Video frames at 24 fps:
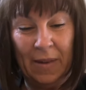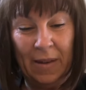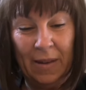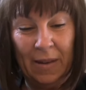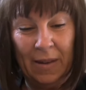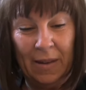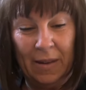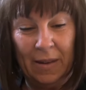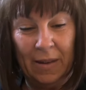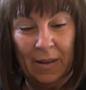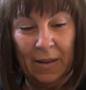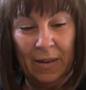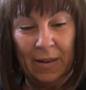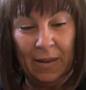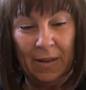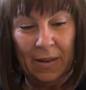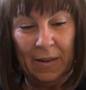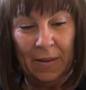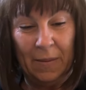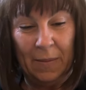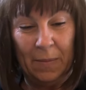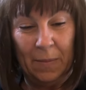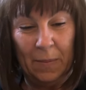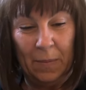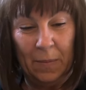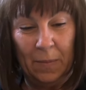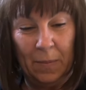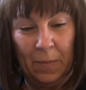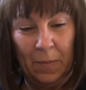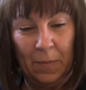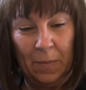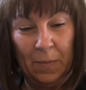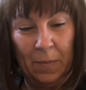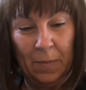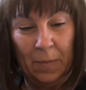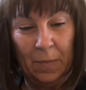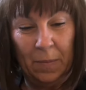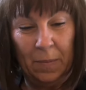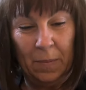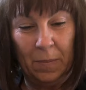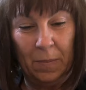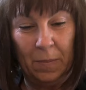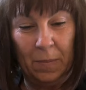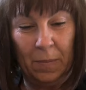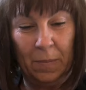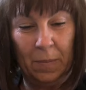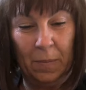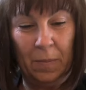
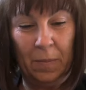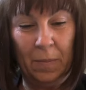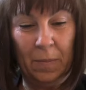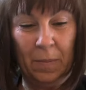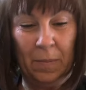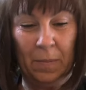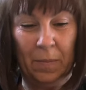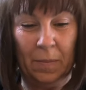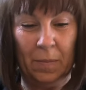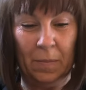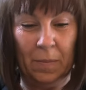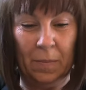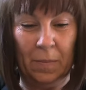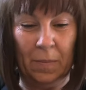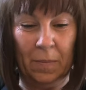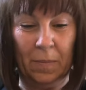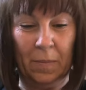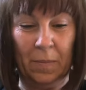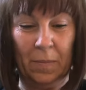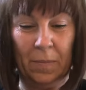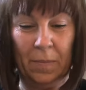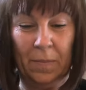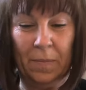(no one is talking)